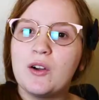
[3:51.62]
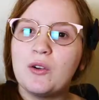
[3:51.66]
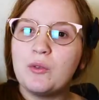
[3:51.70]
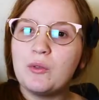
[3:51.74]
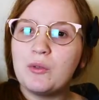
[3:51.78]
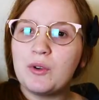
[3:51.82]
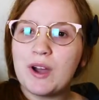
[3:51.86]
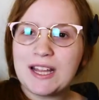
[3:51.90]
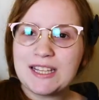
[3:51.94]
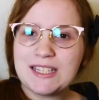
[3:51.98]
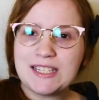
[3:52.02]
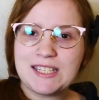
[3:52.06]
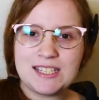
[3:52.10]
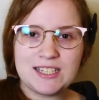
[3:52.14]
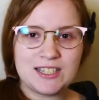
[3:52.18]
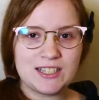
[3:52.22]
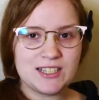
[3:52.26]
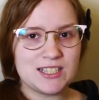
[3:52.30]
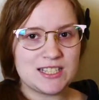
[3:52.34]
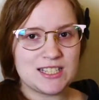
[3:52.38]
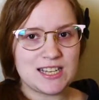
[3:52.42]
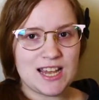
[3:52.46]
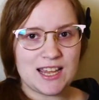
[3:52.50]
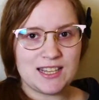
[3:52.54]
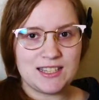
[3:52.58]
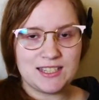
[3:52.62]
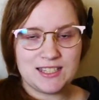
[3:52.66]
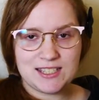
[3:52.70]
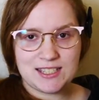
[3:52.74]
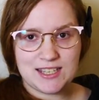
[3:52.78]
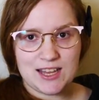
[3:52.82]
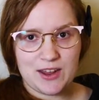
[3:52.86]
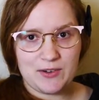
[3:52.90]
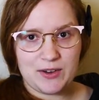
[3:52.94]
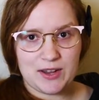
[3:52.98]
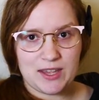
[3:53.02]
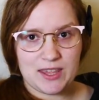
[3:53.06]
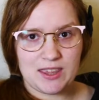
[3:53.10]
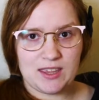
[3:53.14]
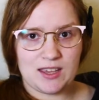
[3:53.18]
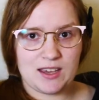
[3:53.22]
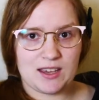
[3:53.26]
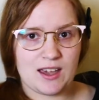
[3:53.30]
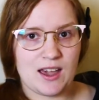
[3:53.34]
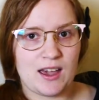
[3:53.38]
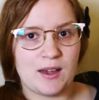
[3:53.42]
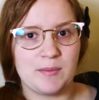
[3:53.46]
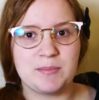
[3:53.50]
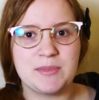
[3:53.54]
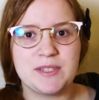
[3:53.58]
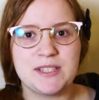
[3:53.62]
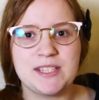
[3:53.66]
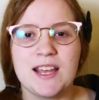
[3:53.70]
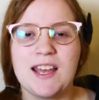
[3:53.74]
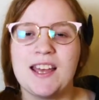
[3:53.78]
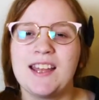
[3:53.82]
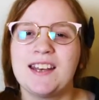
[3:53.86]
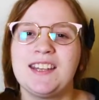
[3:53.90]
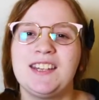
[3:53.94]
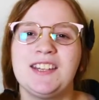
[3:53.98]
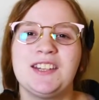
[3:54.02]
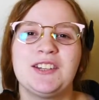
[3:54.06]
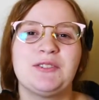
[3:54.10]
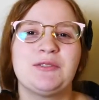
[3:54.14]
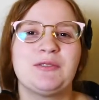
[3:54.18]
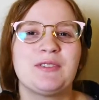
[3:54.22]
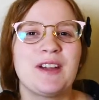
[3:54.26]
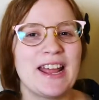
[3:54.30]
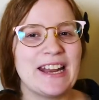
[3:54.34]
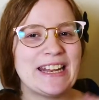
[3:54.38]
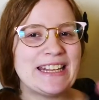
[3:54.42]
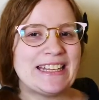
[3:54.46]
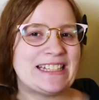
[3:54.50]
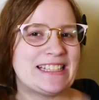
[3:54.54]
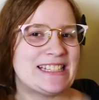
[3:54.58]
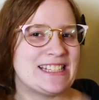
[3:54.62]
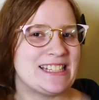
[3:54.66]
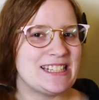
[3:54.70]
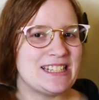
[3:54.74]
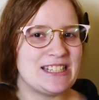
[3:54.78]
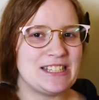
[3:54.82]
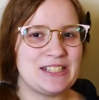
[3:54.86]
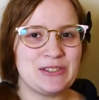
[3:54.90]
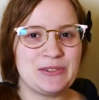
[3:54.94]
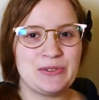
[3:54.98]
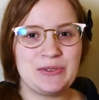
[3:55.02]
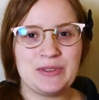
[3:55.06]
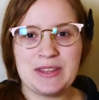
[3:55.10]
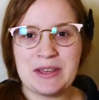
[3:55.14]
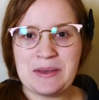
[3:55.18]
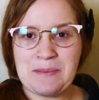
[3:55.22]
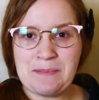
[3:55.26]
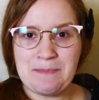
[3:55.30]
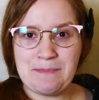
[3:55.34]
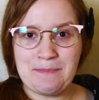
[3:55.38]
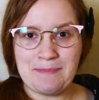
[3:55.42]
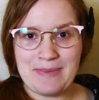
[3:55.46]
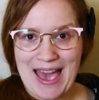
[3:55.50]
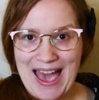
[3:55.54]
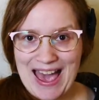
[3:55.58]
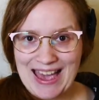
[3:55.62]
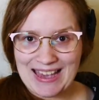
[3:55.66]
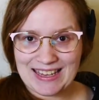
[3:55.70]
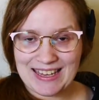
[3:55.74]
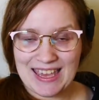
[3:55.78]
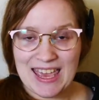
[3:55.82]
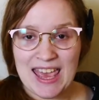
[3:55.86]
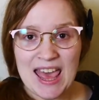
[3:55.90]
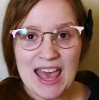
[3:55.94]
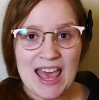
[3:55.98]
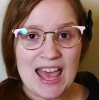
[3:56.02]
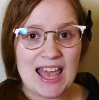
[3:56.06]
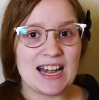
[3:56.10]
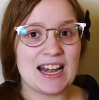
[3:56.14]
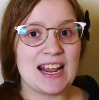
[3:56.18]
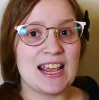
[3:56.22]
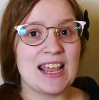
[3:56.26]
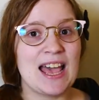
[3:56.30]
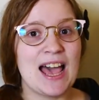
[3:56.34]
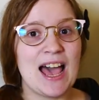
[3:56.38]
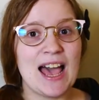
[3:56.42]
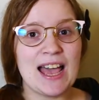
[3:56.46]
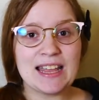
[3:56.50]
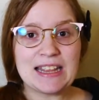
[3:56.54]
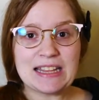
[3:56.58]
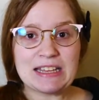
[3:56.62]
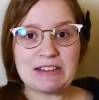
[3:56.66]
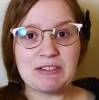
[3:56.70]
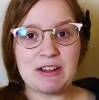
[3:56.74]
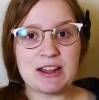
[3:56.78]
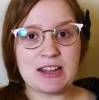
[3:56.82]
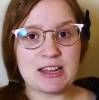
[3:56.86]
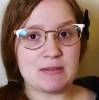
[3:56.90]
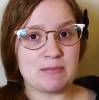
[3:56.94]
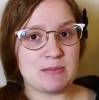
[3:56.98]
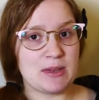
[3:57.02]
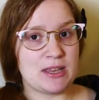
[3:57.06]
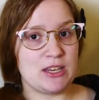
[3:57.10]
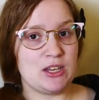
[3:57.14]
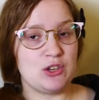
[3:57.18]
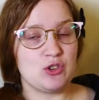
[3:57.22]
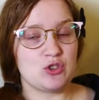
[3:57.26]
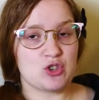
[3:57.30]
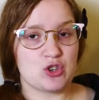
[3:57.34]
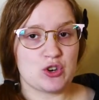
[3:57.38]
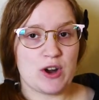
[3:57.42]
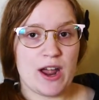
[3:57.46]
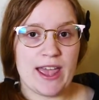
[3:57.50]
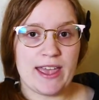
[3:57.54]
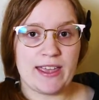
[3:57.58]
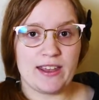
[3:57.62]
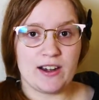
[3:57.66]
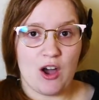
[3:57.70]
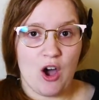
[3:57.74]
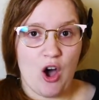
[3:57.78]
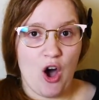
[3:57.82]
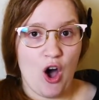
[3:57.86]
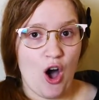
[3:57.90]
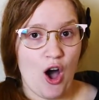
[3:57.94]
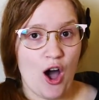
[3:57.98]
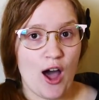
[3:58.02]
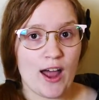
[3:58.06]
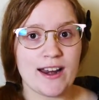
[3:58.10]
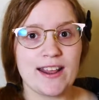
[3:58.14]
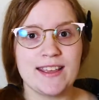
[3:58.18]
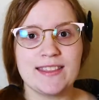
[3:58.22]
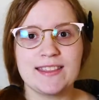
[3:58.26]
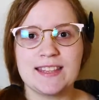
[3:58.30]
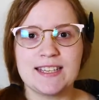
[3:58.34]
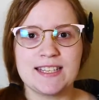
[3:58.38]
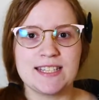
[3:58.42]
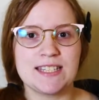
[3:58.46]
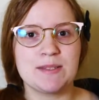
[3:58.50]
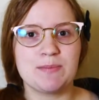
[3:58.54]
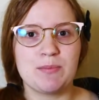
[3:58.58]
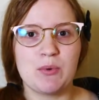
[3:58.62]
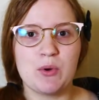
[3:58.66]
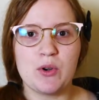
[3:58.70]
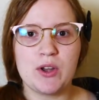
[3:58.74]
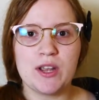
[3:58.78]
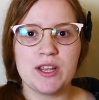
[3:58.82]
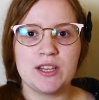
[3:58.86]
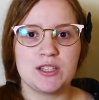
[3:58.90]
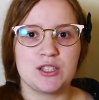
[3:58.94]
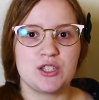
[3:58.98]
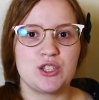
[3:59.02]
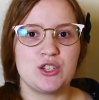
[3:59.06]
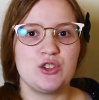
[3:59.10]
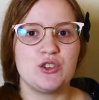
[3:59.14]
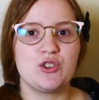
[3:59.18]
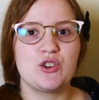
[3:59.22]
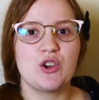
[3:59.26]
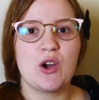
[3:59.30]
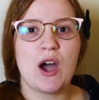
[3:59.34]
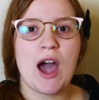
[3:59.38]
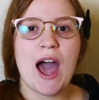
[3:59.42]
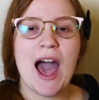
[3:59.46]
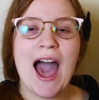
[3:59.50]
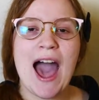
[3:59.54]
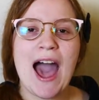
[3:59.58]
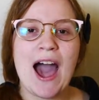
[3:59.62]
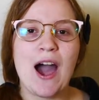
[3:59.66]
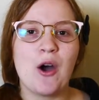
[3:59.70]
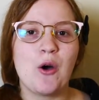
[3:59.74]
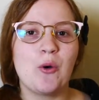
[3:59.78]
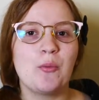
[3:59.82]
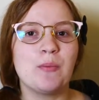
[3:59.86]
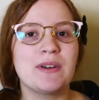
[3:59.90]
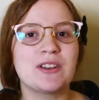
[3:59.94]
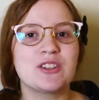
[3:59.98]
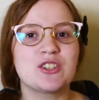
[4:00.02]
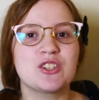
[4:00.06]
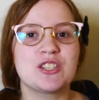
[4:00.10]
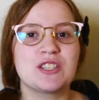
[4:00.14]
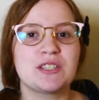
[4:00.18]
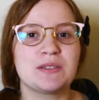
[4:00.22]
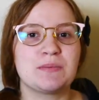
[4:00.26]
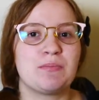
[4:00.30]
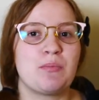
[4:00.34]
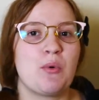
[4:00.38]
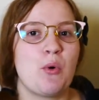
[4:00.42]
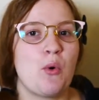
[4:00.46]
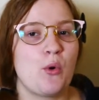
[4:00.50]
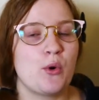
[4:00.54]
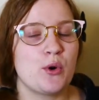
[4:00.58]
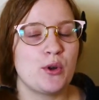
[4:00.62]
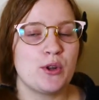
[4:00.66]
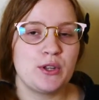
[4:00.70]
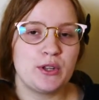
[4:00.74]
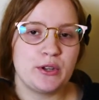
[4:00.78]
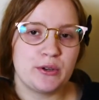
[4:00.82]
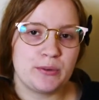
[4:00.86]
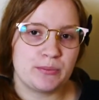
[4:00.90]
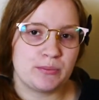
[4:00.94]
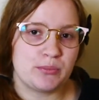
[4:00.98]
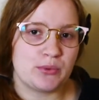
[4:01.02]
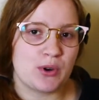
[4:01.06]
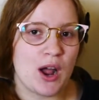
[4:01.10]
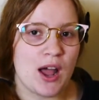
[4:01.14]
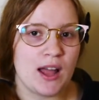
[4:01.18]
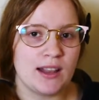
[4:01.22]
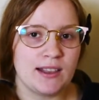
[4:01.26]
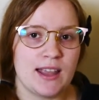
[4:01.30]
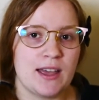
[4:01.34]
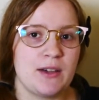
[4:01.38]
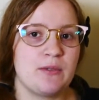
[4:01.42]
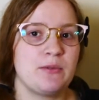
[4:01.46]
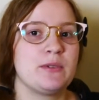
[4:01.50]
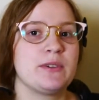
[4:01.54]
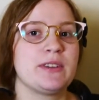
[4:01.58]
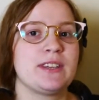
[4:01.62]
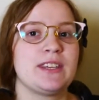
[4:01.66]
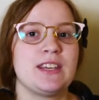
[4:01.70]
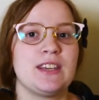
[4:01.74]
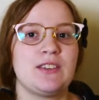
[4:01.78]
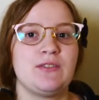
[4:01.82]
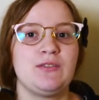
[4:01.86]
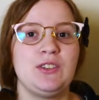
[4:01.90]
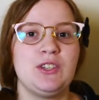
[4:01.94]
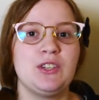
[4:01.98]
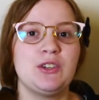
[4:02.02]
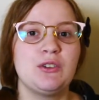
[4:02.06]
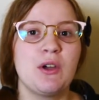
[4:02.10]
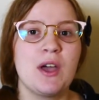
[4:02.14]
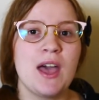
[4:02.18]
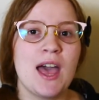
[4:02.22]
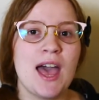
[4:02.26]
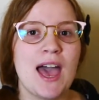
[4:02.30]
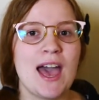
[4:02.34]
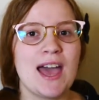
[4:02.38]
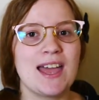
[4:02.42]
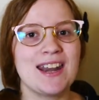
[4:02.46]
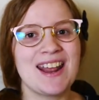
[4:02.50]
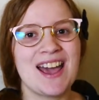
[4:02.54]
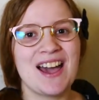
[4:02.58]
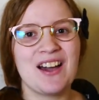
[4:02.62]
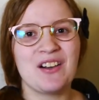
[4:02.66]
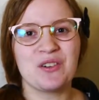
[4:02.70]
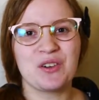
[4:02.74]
Once you're done sewing the cups on, you're ready to do the back. And I highly recommend you try it on at this point so you know how much support your bralette will give you and how